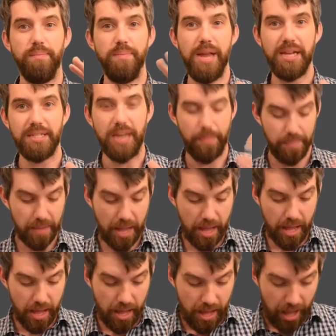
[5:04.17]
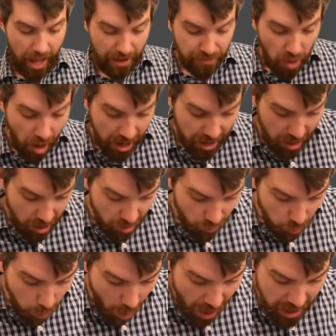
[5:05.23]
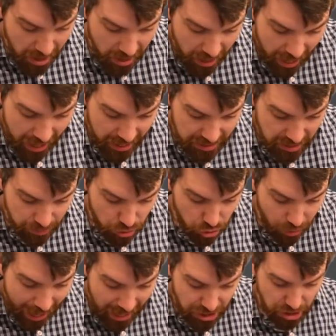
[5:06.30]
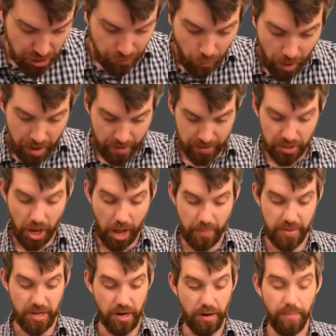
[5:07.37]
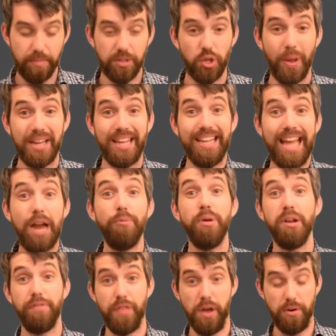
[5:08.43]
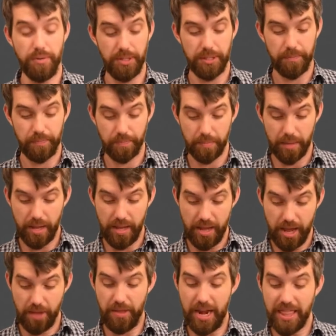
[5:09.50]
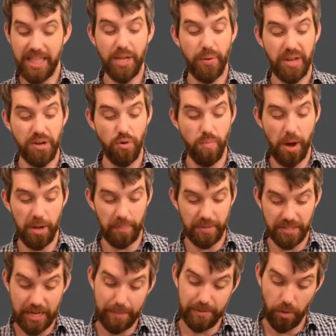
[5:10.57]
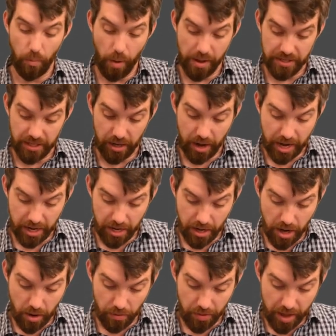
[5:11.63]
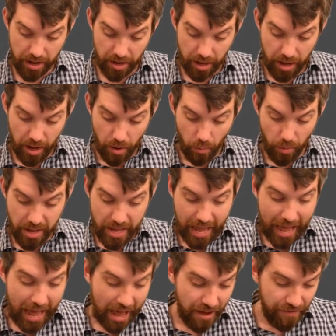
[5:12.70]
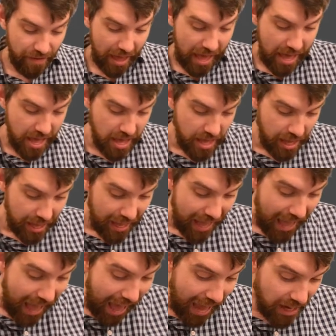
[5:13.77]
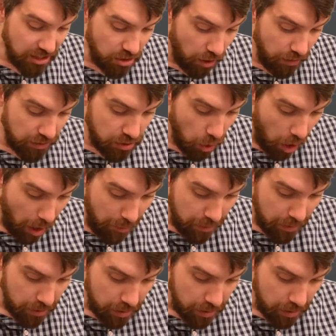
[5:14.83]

next up. I've got a 1 and a subtraction of 1 on the top here, so I can get rid of those. And then I think we can do multiple steps at once here. I'm going to note that we have a x on the top,